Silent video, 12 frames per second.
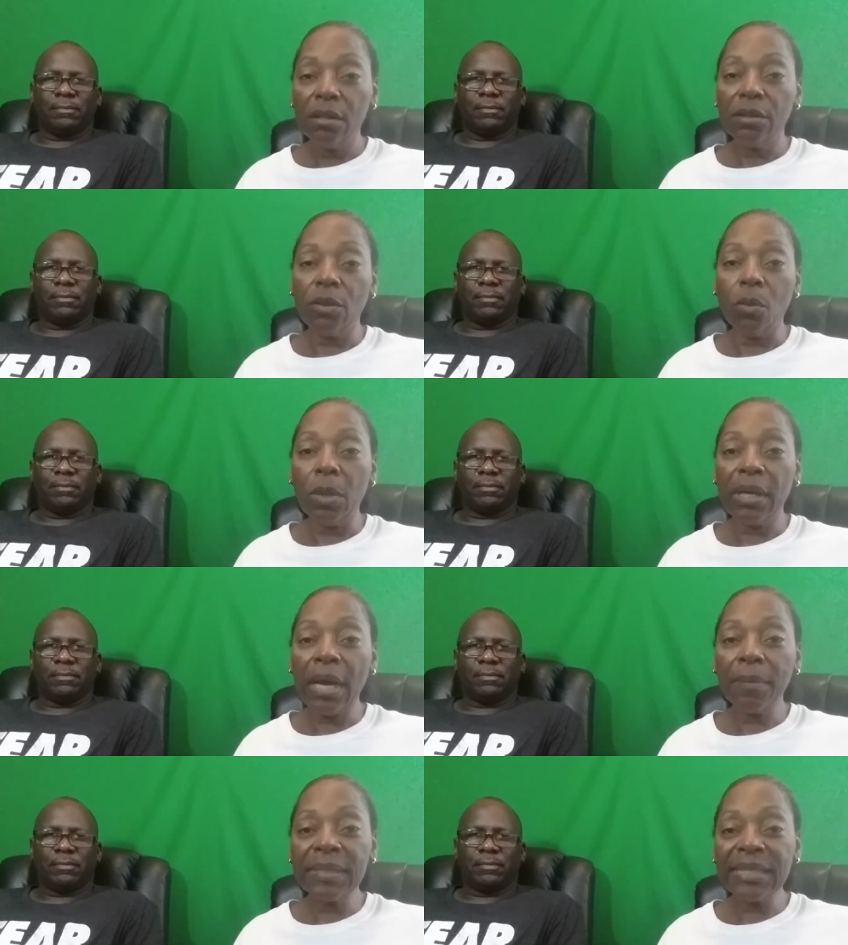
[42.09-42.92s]
Speaker 1: So
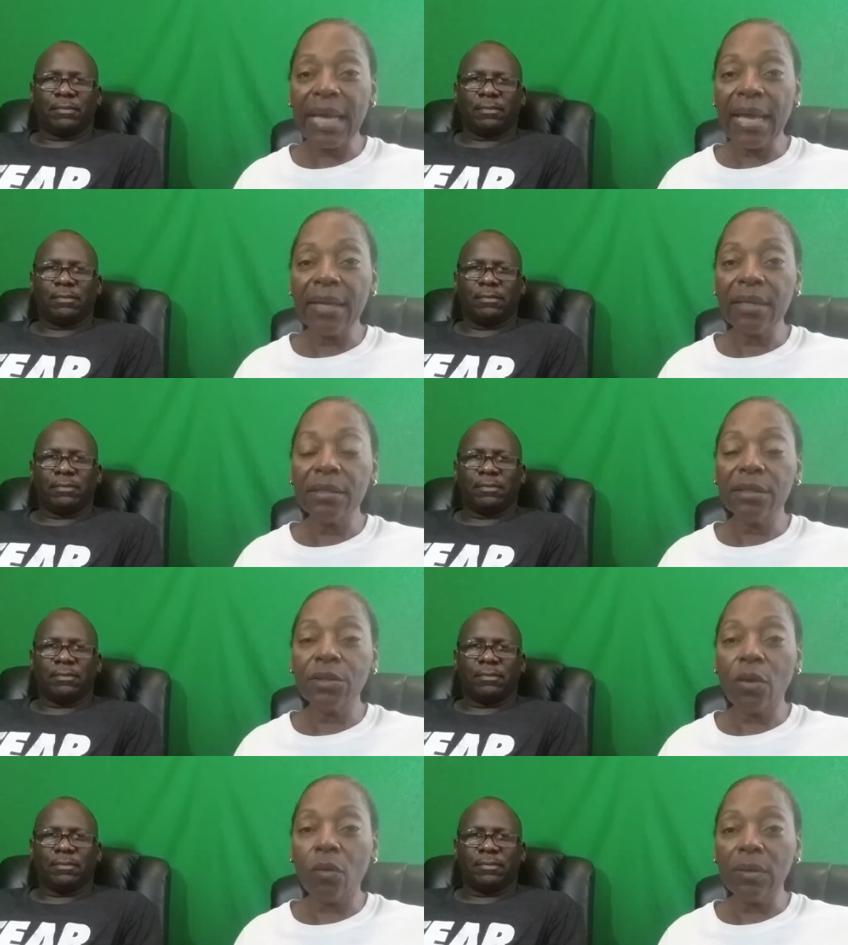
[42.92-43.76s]
what I'm saying
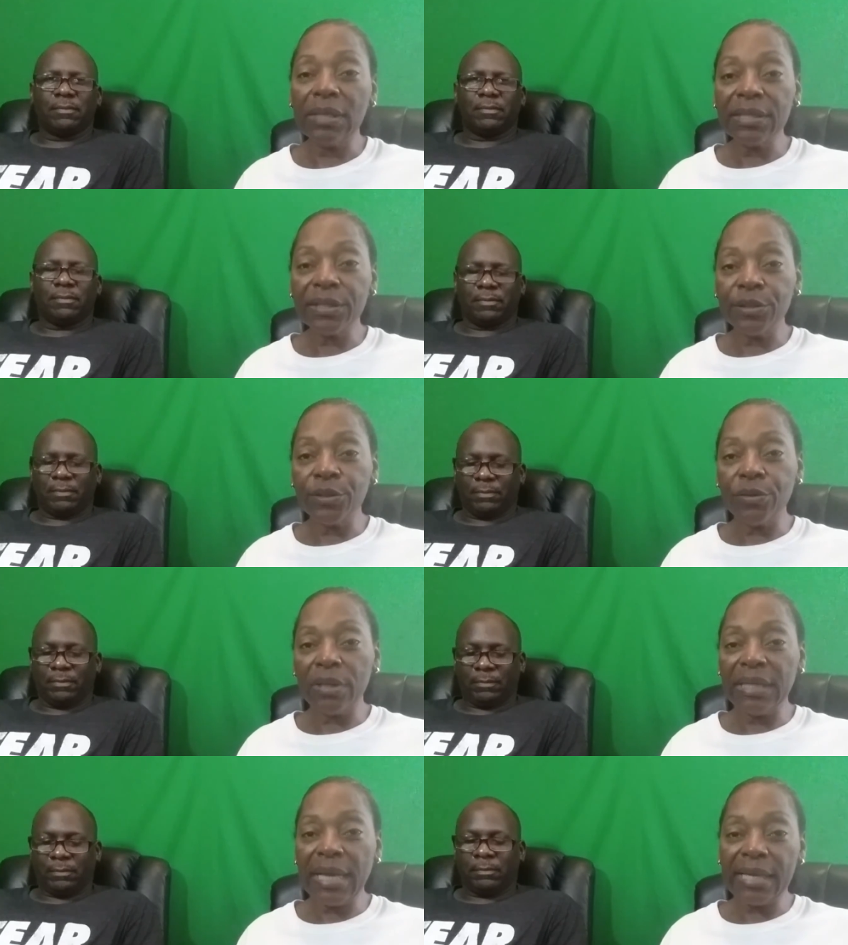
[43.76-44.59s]
is don't listen
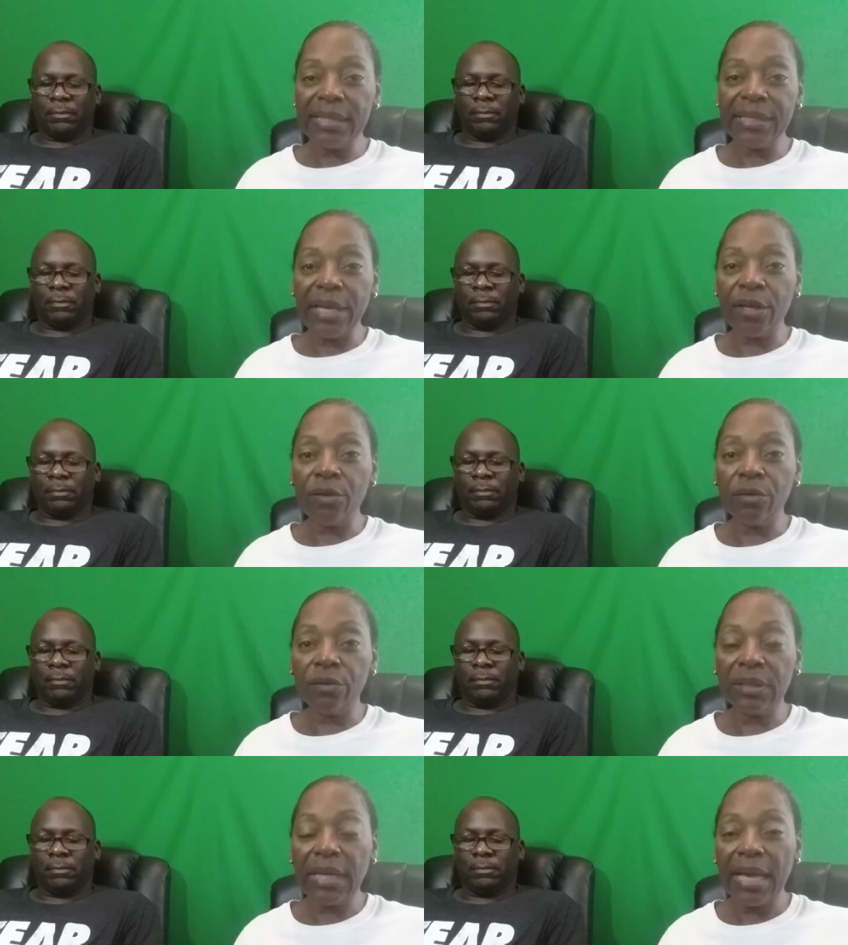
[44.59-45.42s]
to the
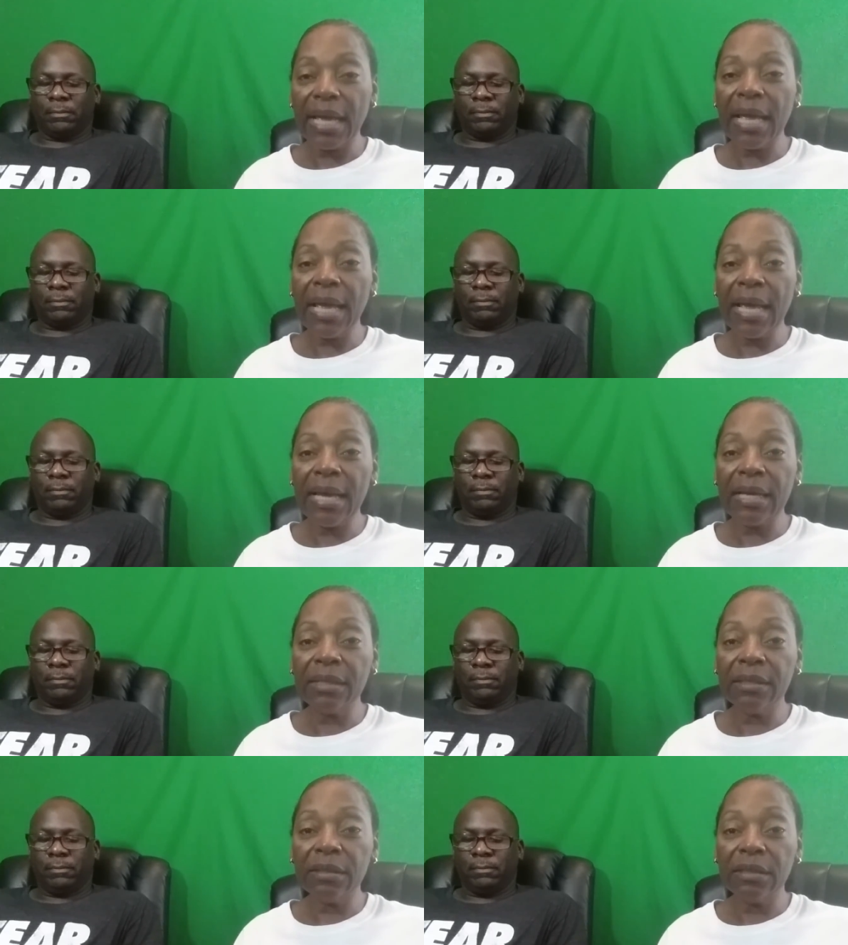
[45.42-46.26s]
naysayers
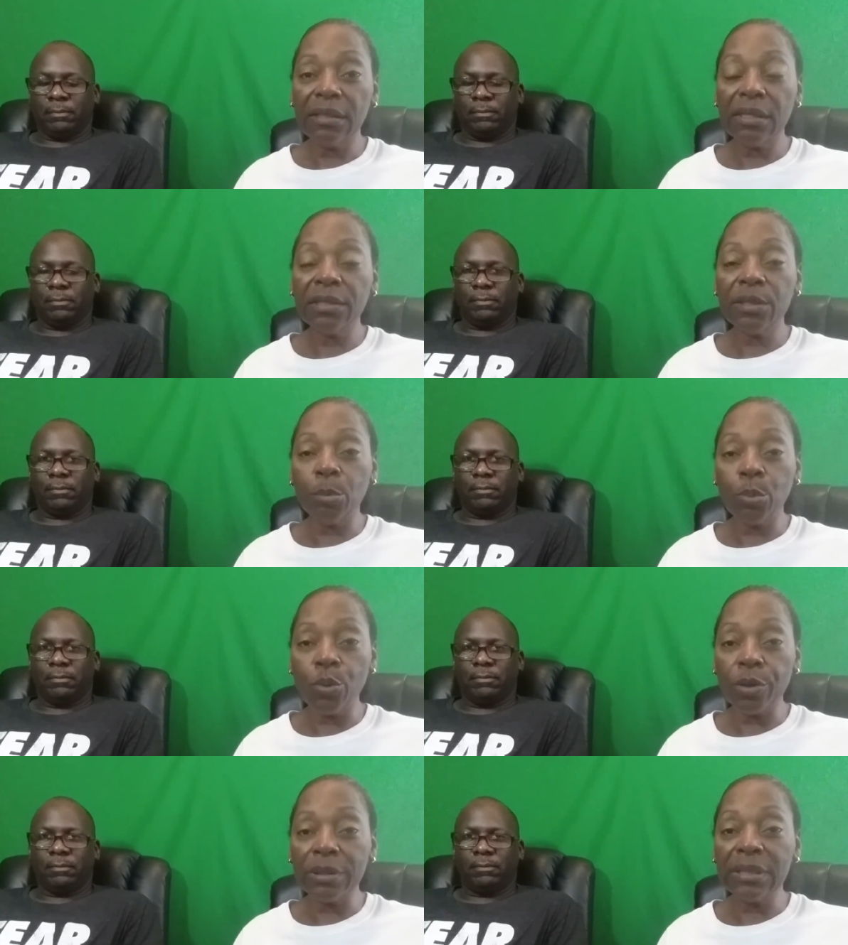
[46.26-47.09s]
and it's
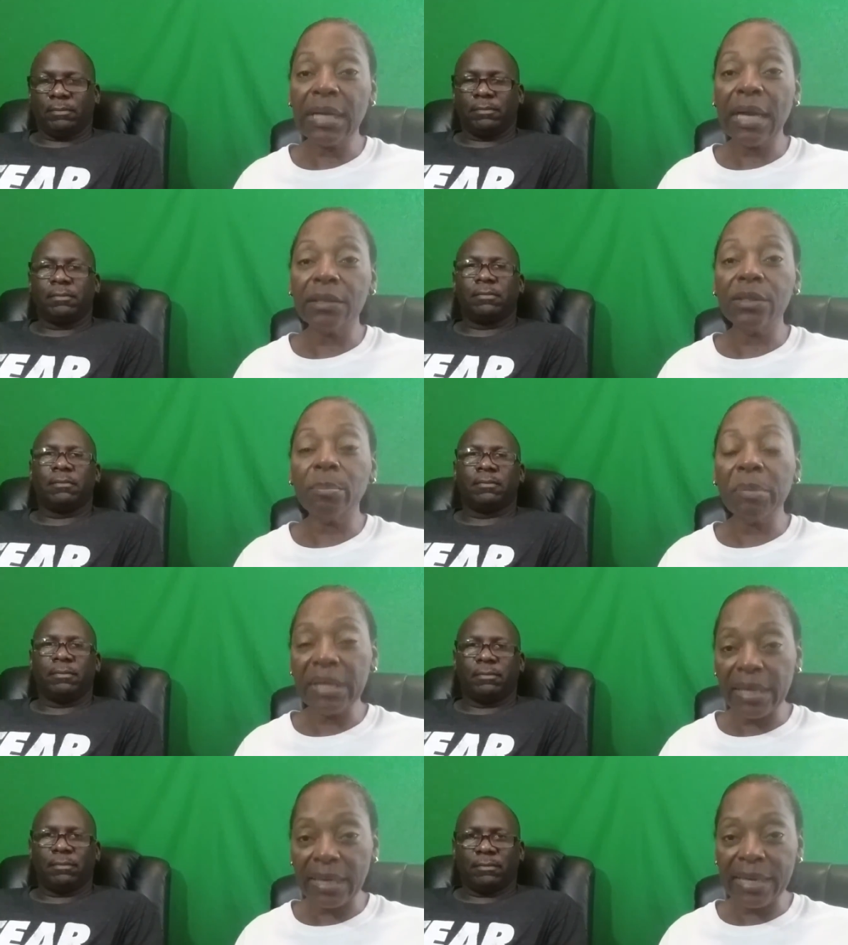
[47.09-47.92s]
important not to
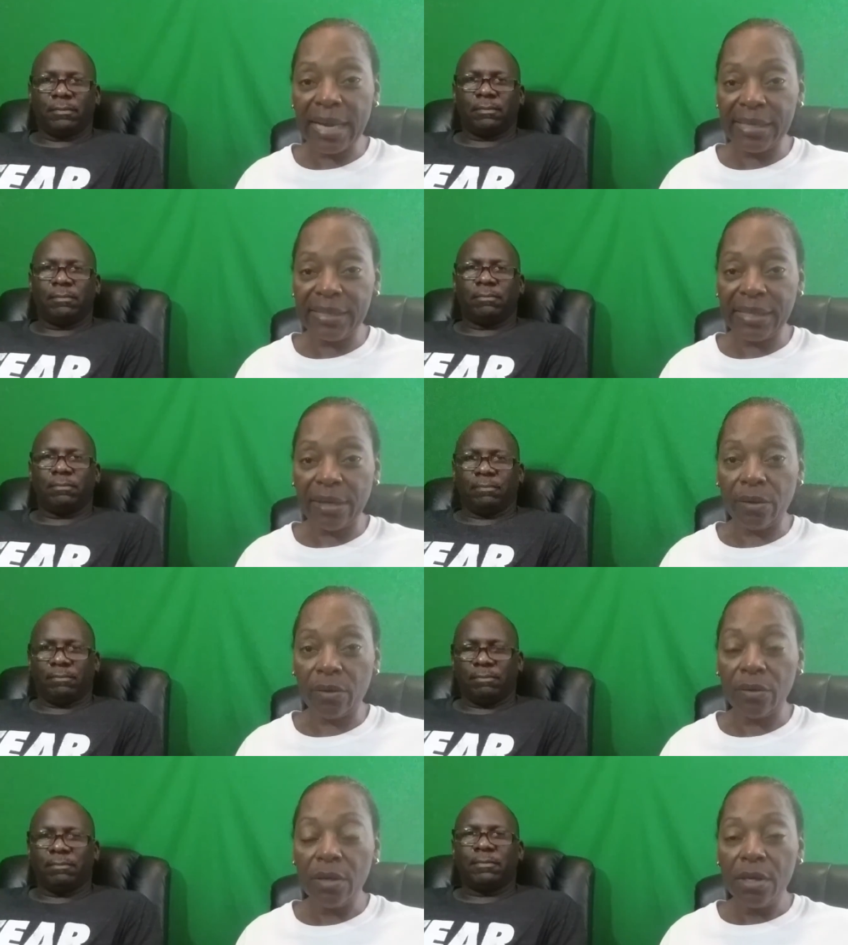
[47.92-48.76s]
be a
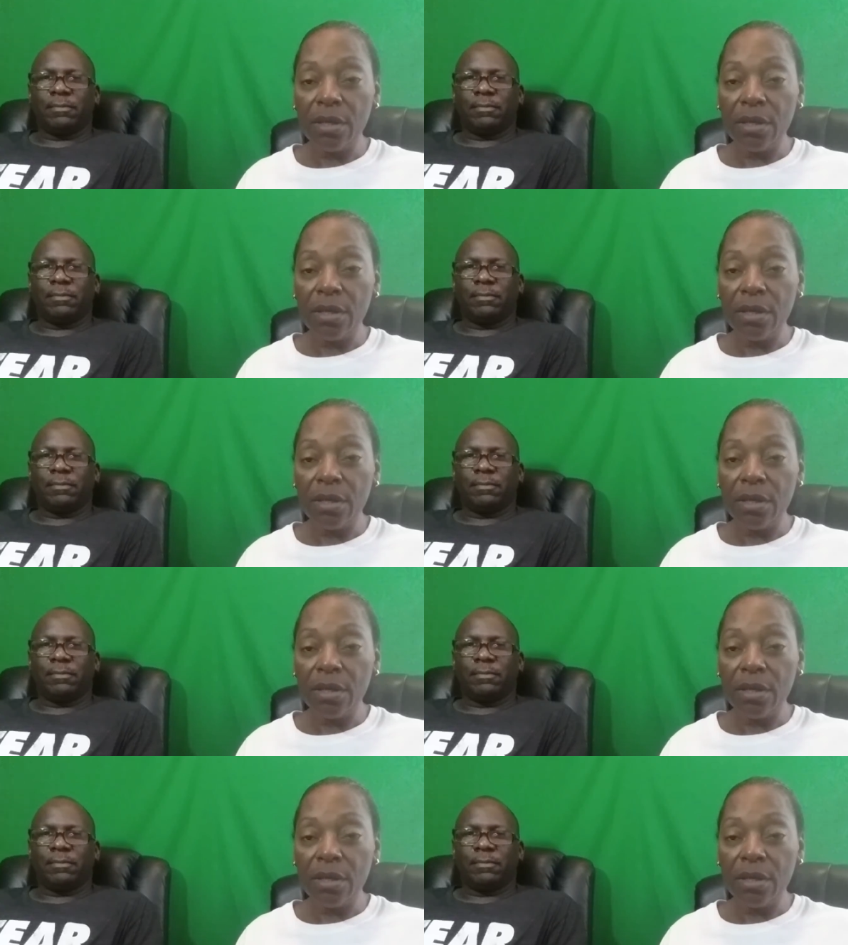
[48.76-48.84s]
naysayer.